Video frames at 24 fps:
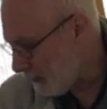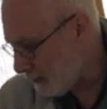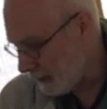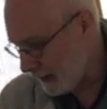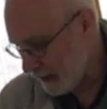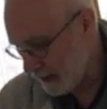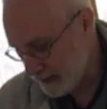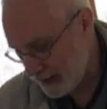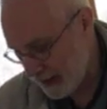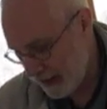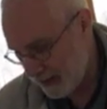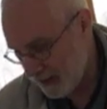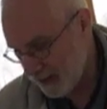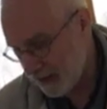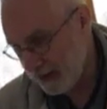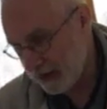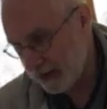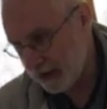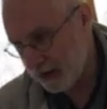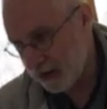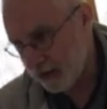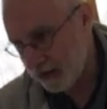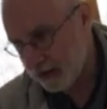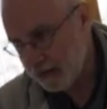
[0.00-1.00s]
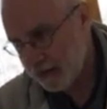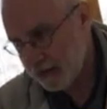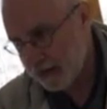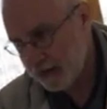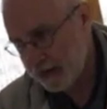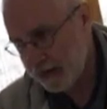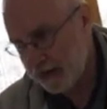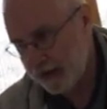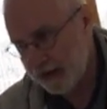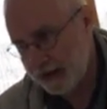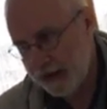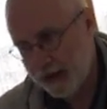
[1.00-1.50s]
plus have a little
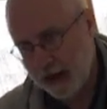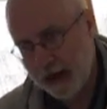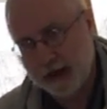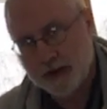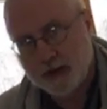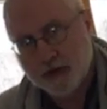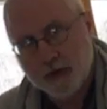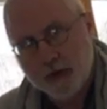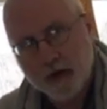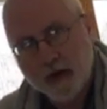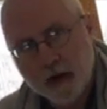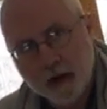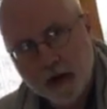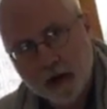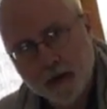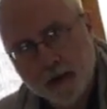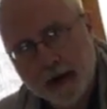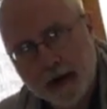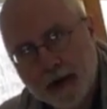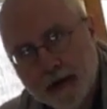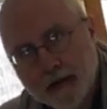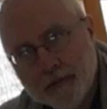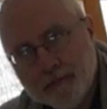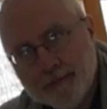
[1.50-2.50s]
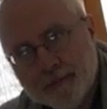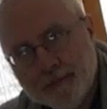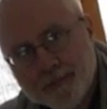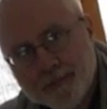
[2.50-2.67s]
extra all around.